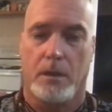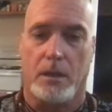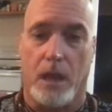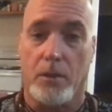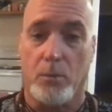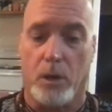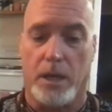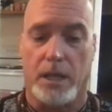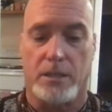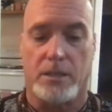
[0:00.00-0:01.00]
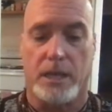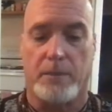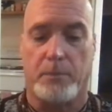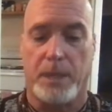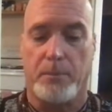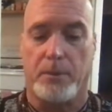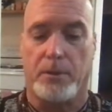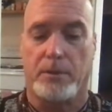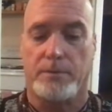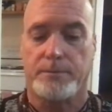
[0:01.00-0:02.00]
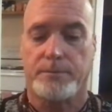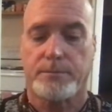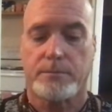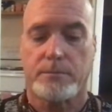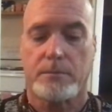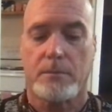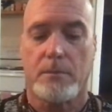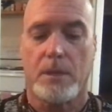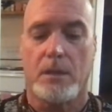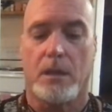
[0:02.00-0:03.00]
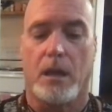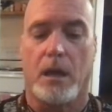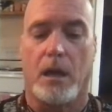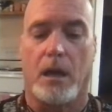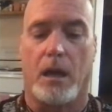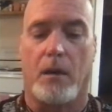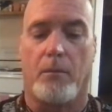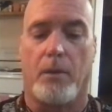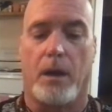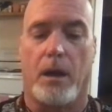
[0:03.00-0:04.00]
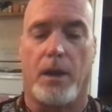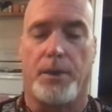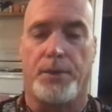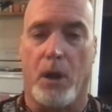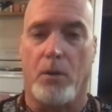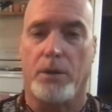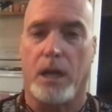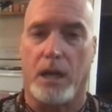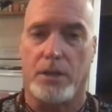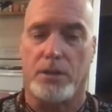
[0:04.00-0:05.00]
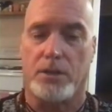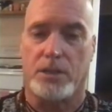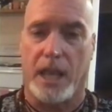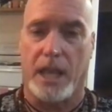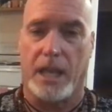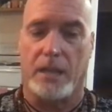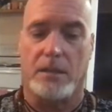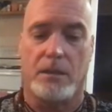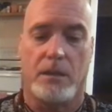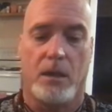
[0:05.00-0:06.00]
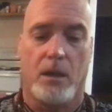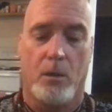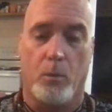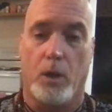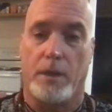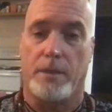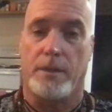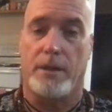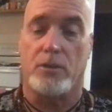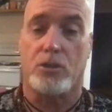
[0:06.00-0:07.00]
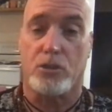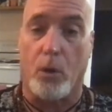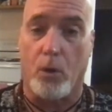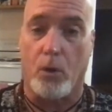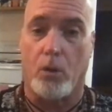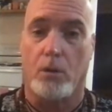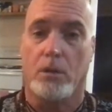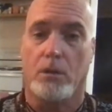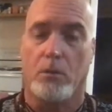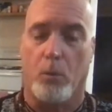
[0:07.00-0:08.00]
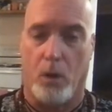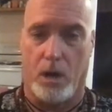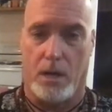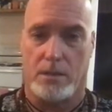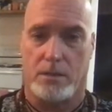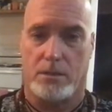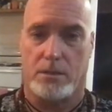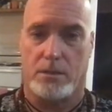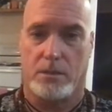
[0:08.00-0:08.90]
The other one is that people don't understand what their soul wants.